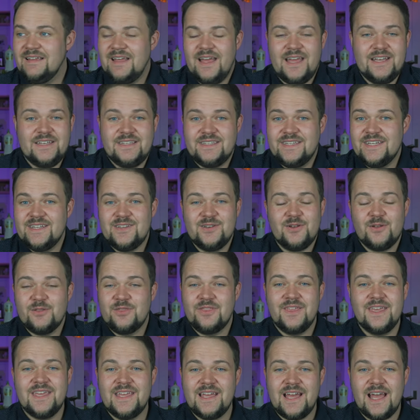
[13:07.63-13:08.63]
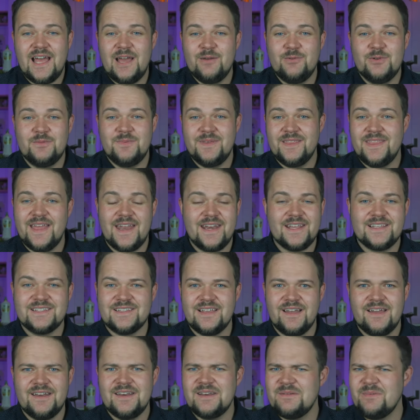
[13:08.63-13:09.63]
I did not think I would be that
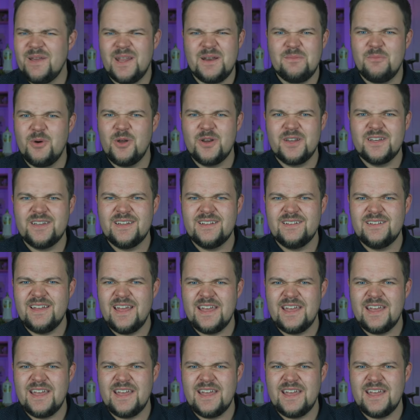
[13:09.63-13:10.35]
excited about a monitor.